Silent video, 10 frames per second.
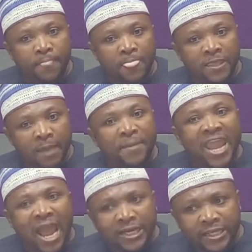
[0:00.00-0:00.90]
Your bear
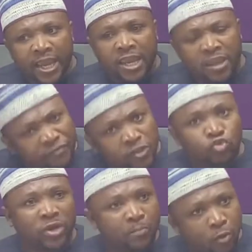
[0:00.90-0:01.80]
idea, even to
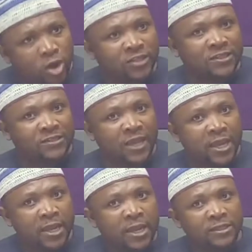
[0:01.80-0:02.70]
the point, sir.
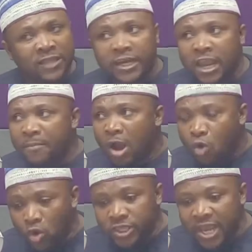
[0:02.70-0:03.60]
Se ni ma ko
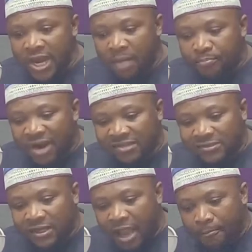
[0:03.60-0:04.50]
ye na
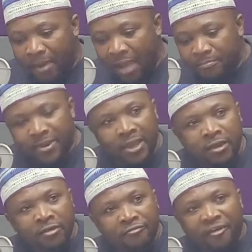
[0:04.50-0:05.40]
Brazil and Bambe
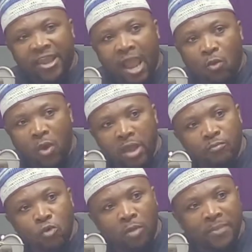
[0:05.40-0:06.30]
fire kwem
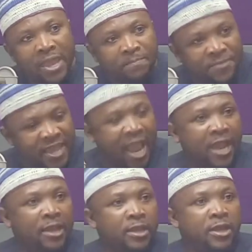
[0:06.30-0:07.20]
wo be bia.
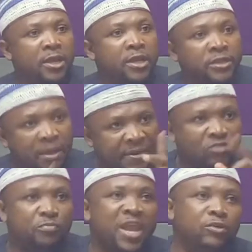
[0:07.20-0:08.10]
Ye be to
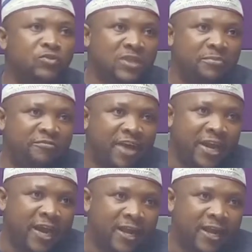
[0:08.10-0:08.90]
be at the semi-final.